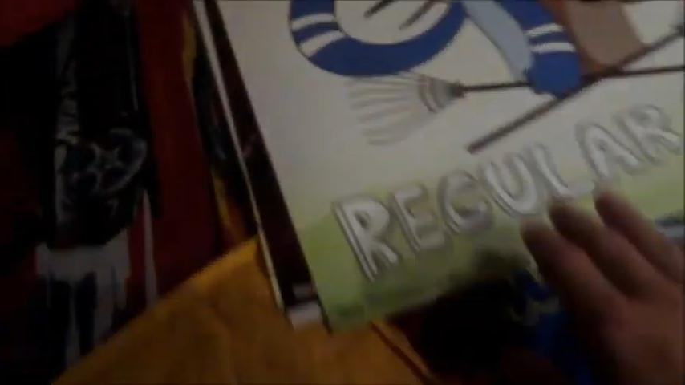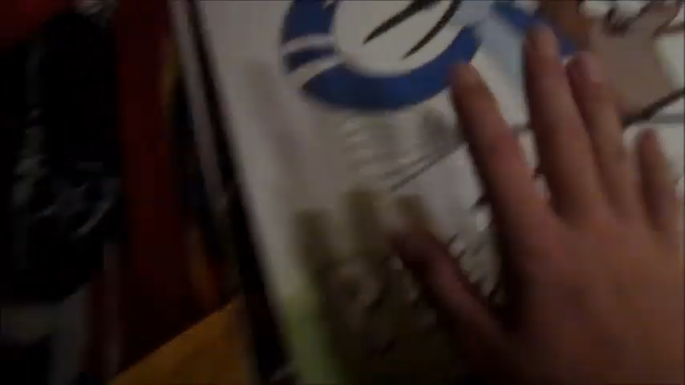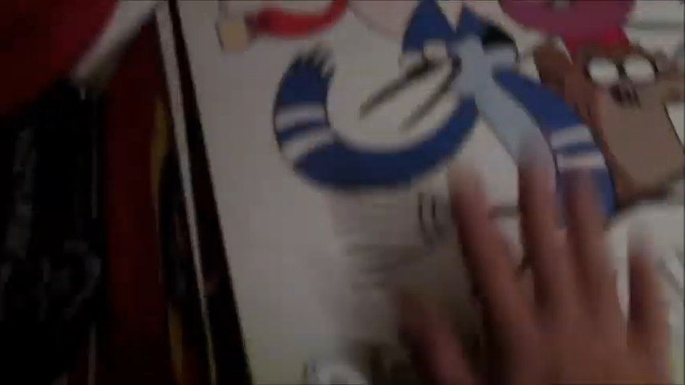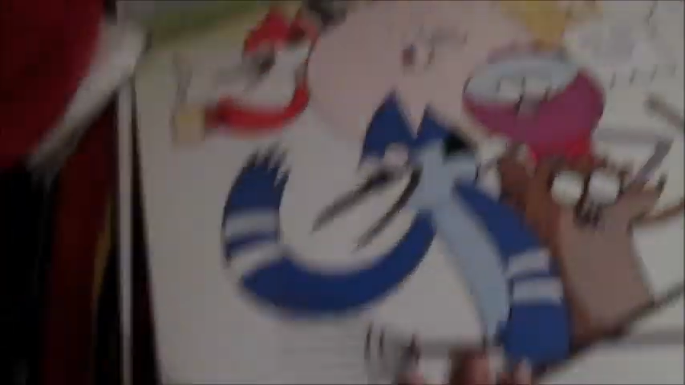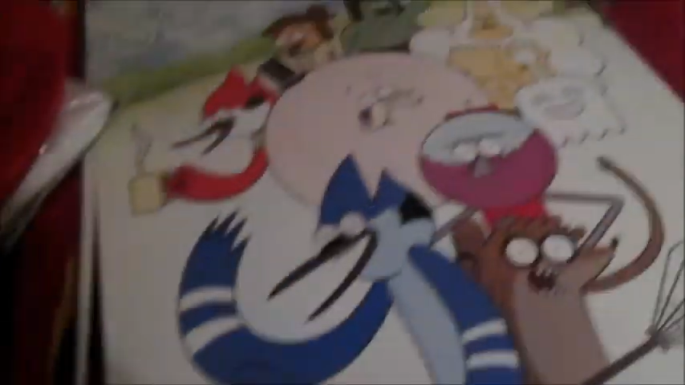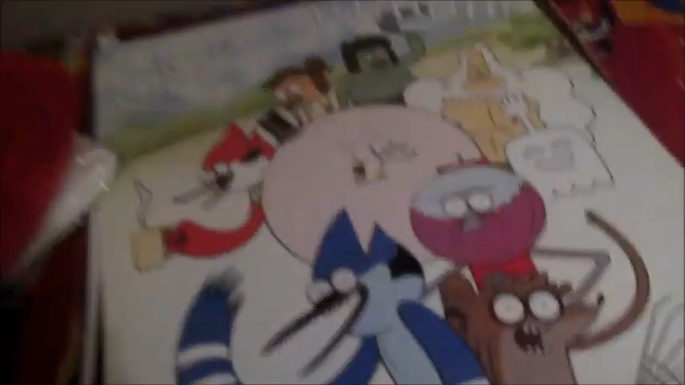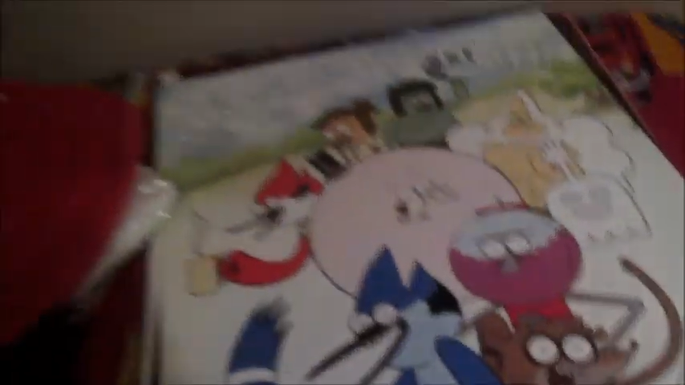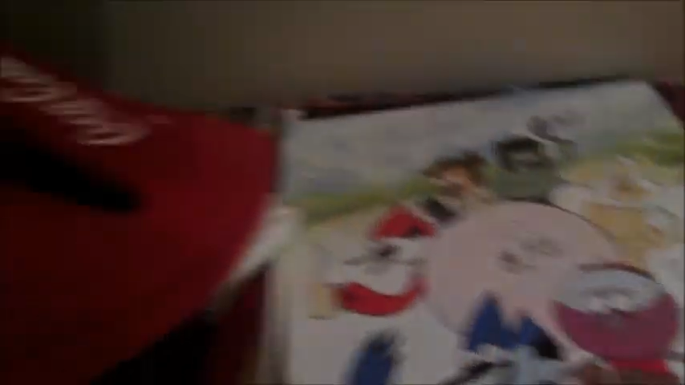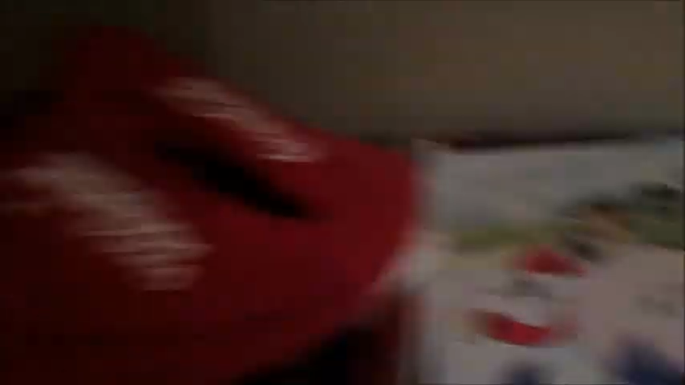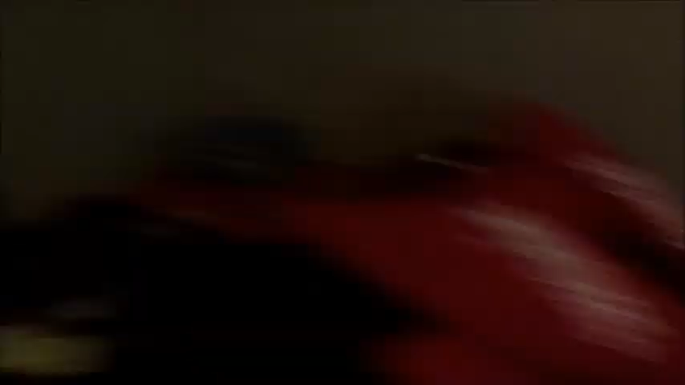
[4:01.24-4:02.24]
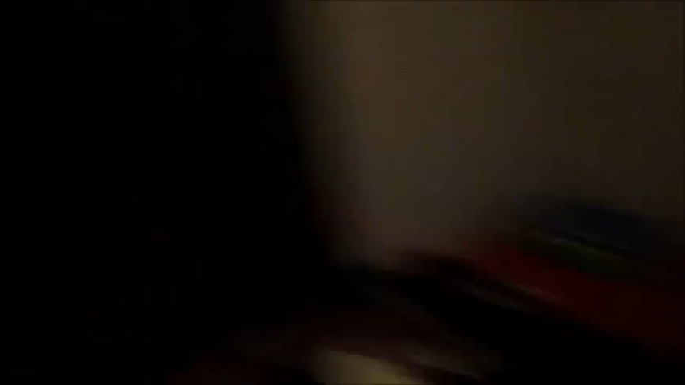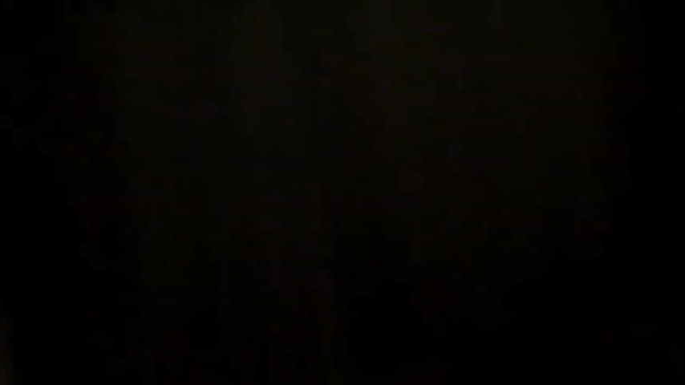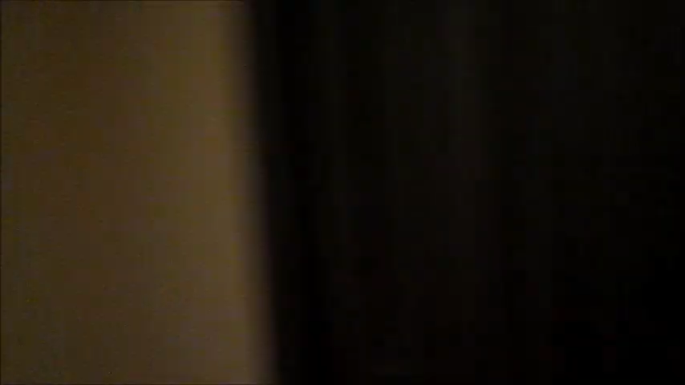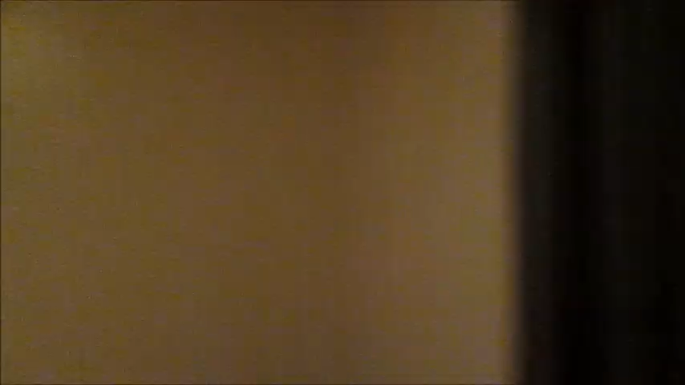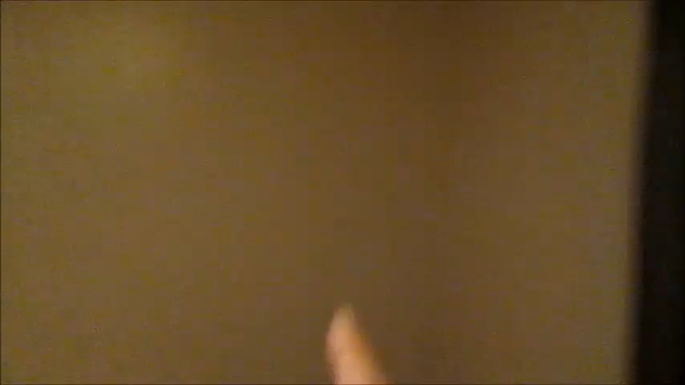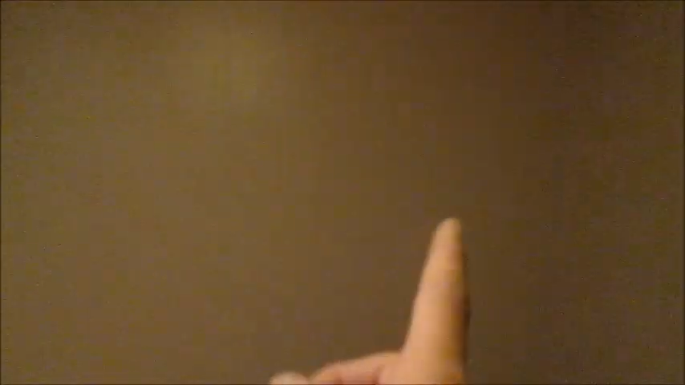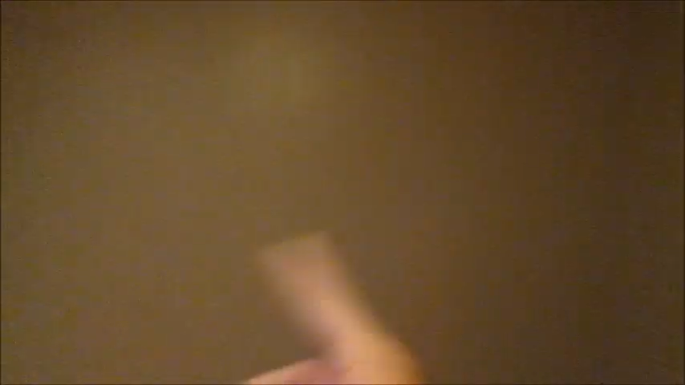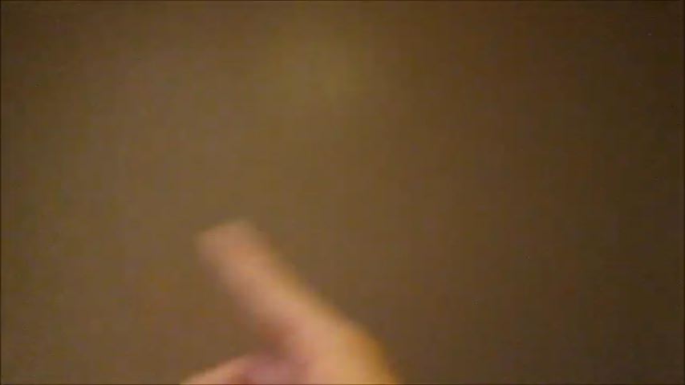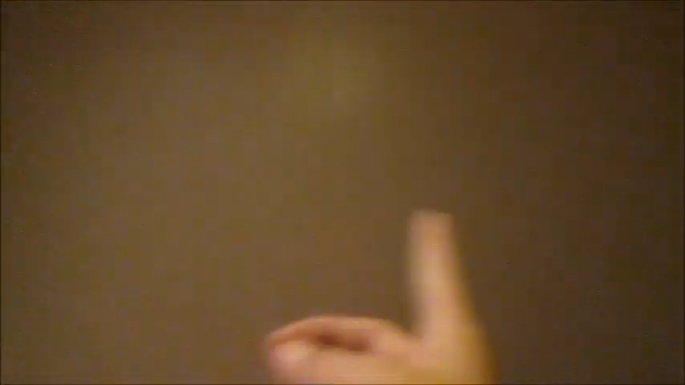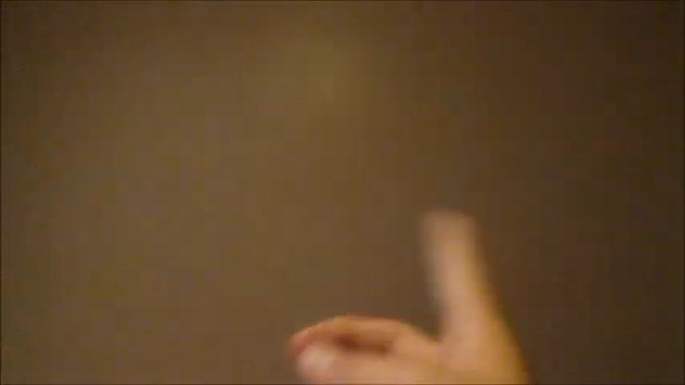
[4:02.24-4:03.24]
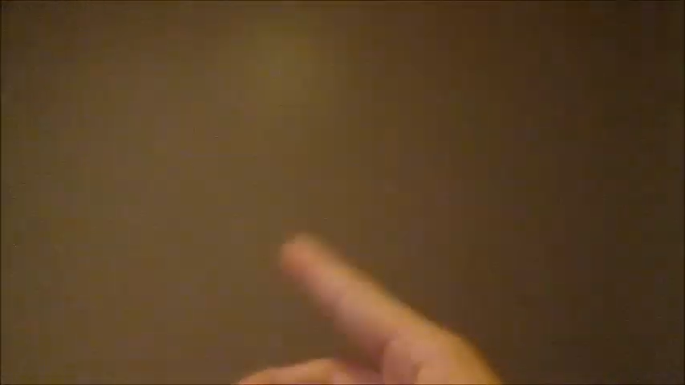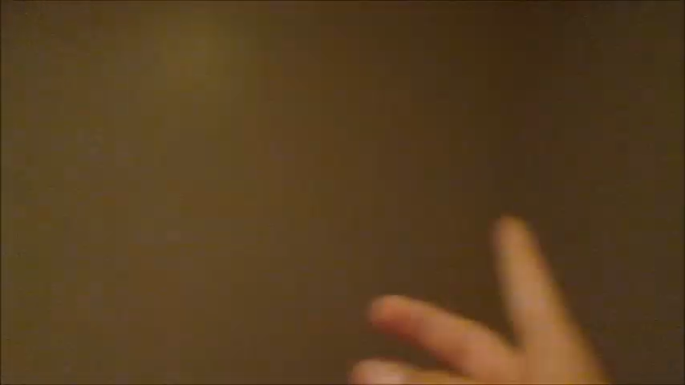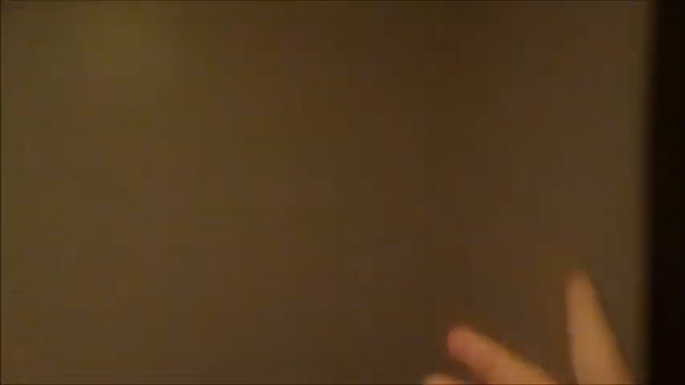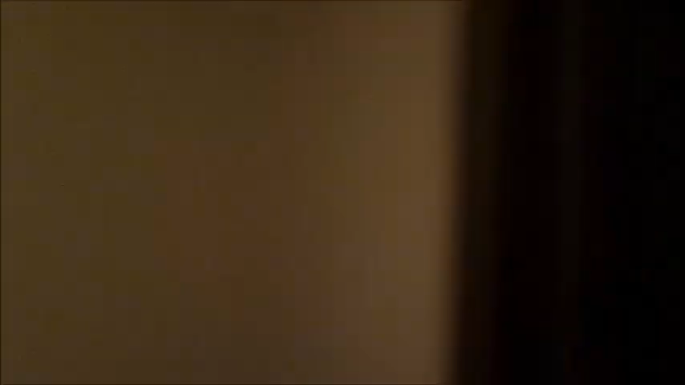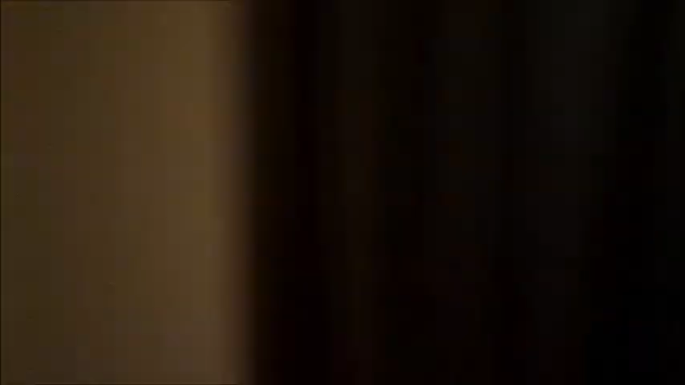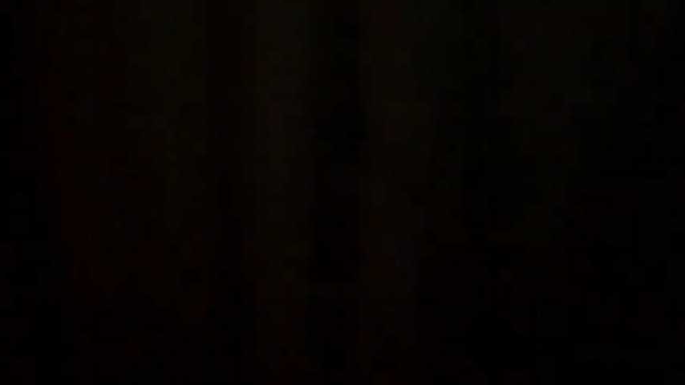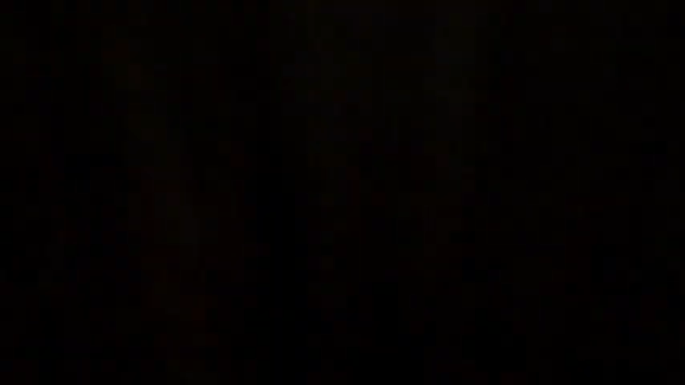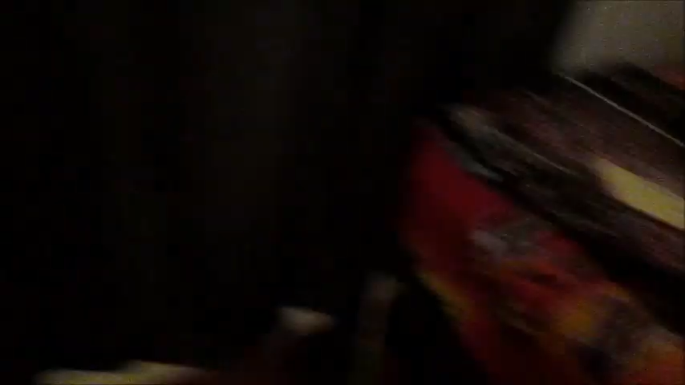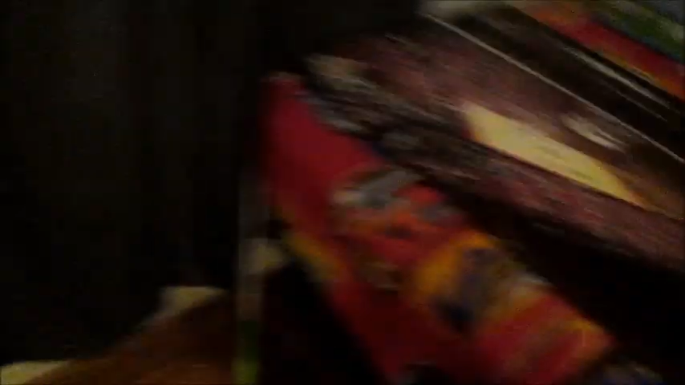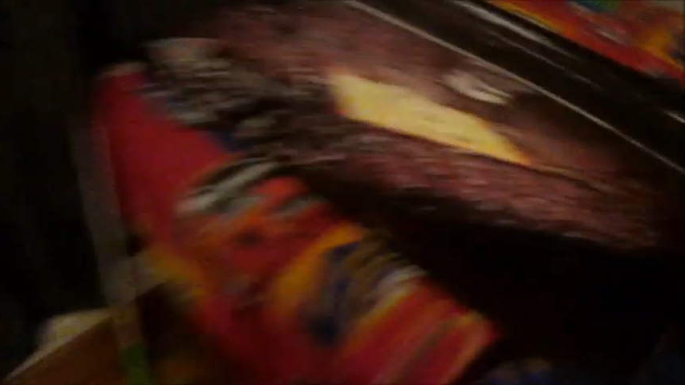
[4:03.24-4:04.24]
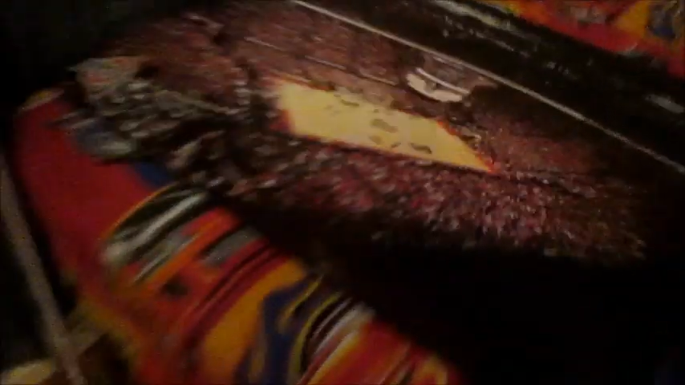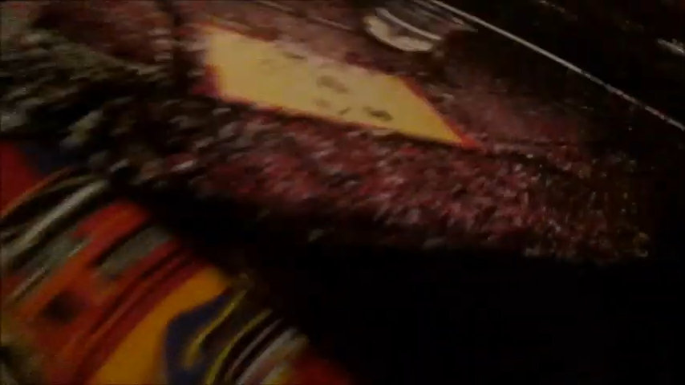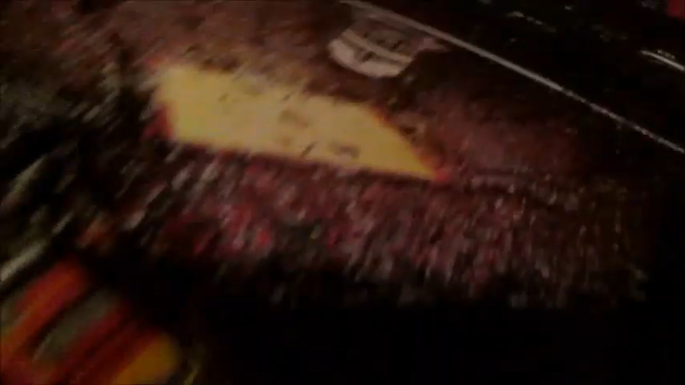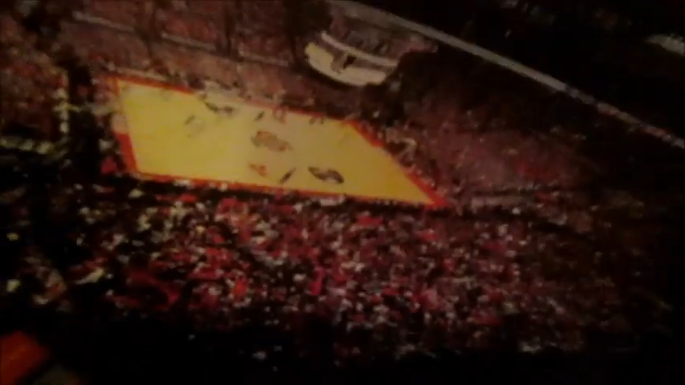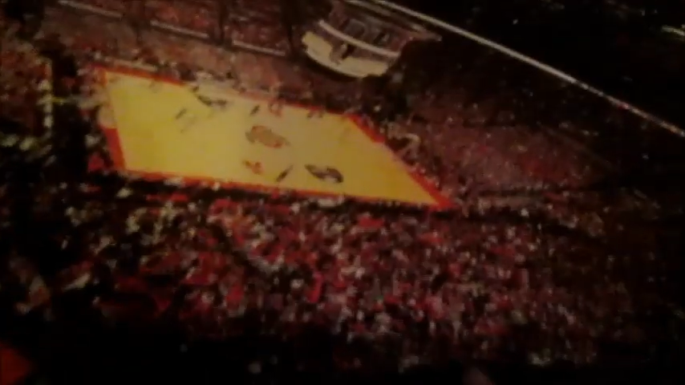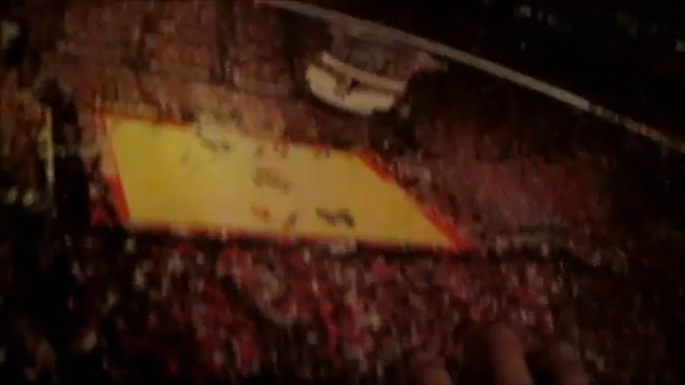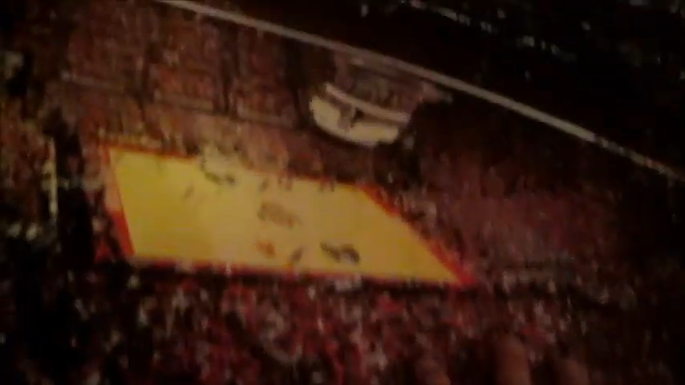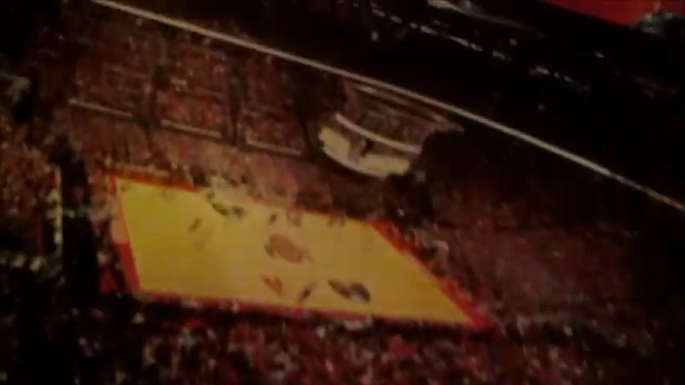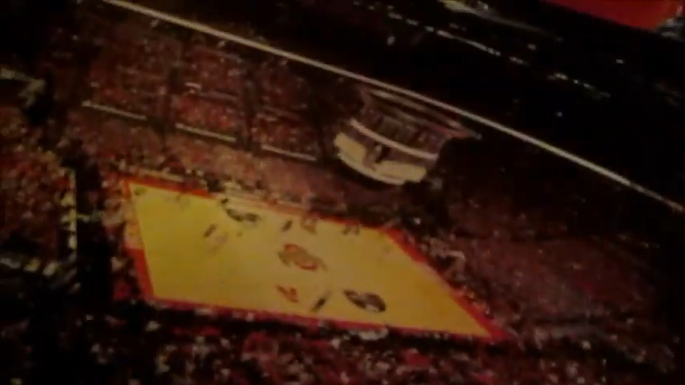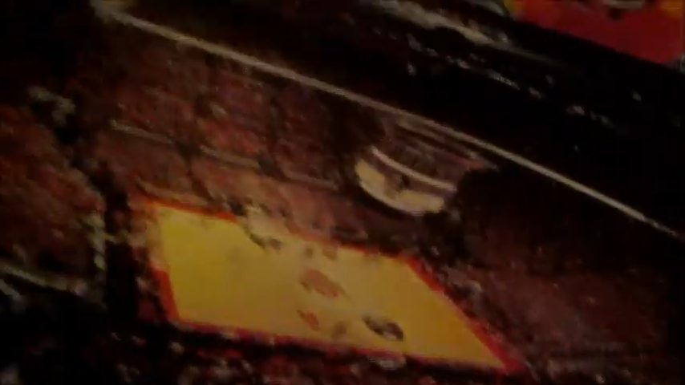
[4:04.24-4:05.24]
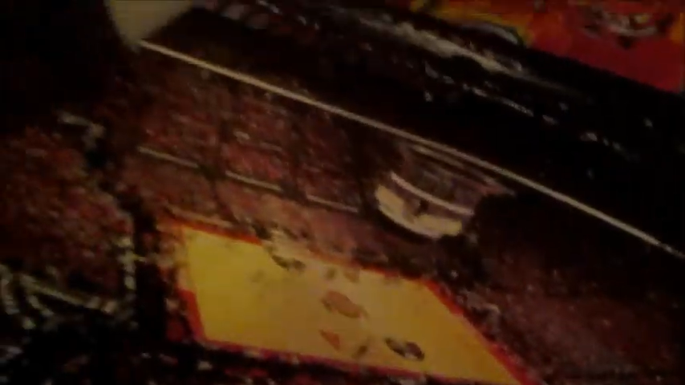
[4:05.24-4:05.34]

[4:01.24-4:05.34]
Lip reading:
Nobody's mouth can be seen.